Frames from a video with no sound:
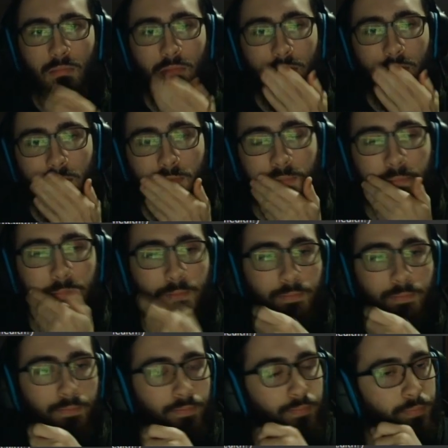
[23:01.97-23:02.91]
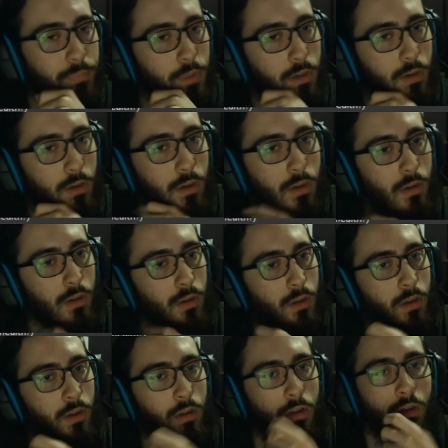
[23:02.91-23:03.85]

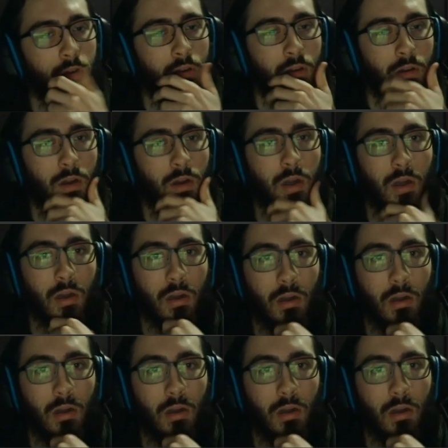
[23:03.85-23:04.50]
No one is speaking in this clip.